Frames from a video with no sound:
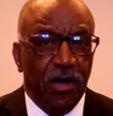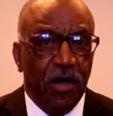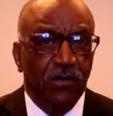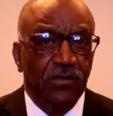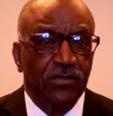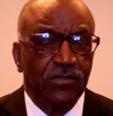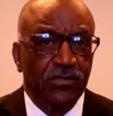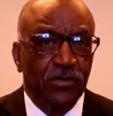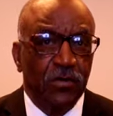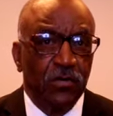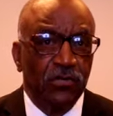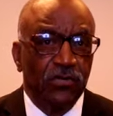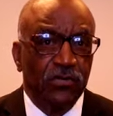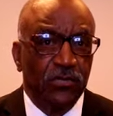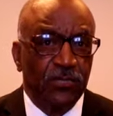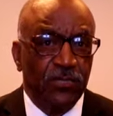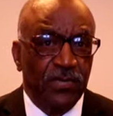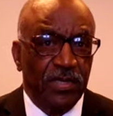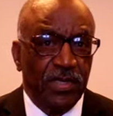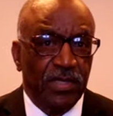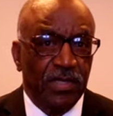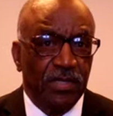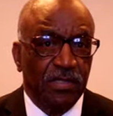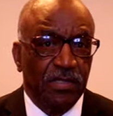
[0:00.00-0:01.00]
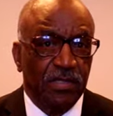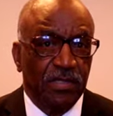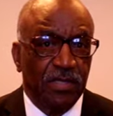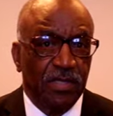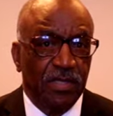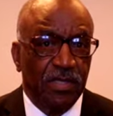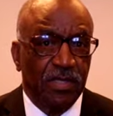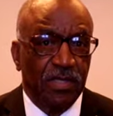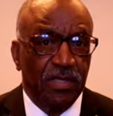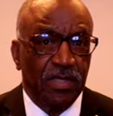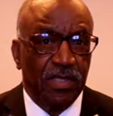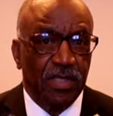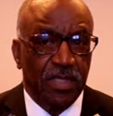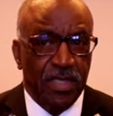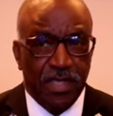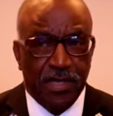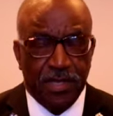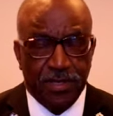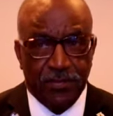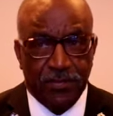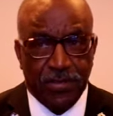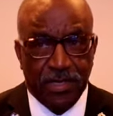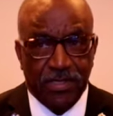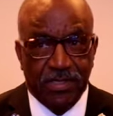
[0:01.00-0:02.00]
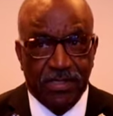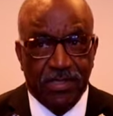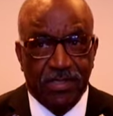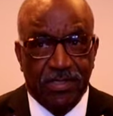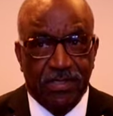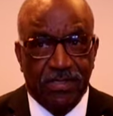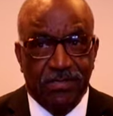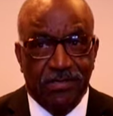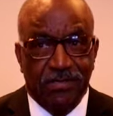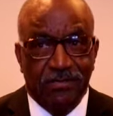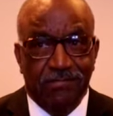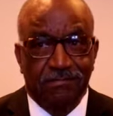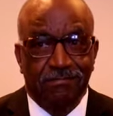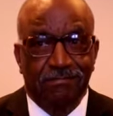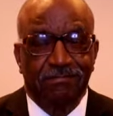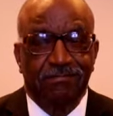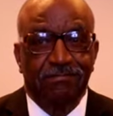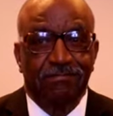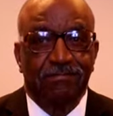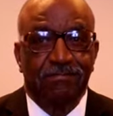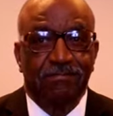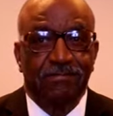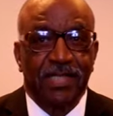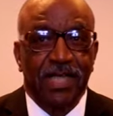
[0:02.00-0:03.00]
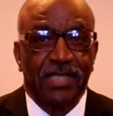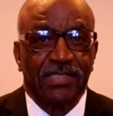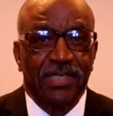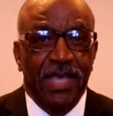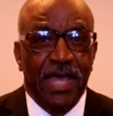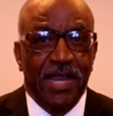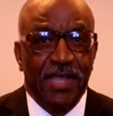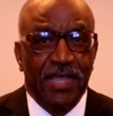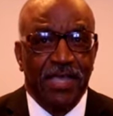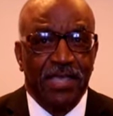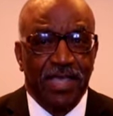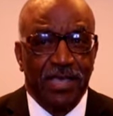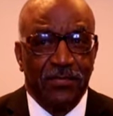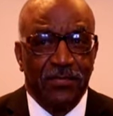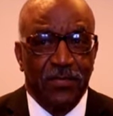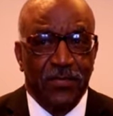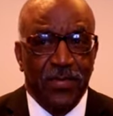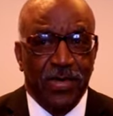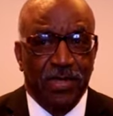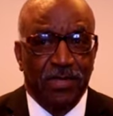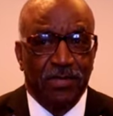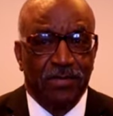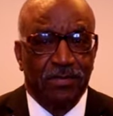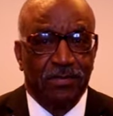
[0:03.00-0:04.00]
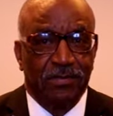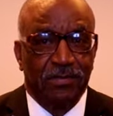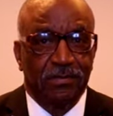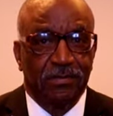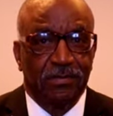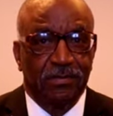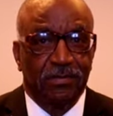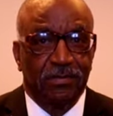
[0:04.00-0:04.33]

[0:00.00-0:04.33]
and also to meet Kenny Monday. Yeah. That's how that came about.